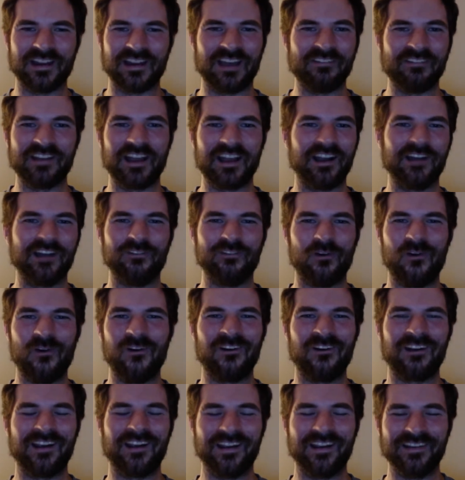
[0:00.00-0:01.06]
I mean, I love
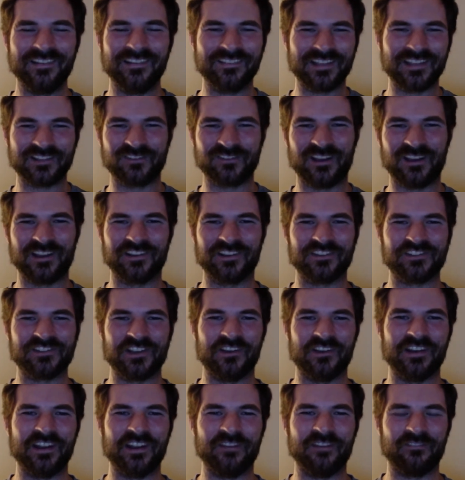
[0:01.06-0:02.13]
Auron. That's why I just
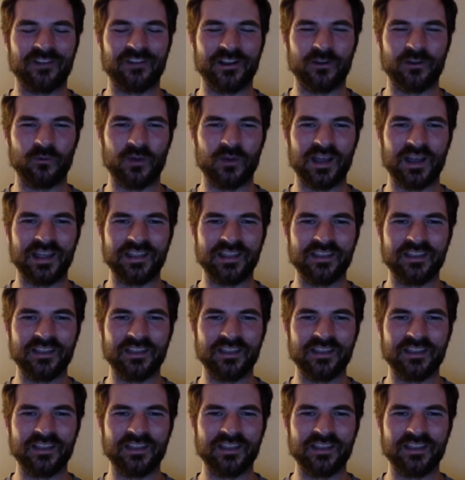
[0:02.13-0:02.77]
showed him right away.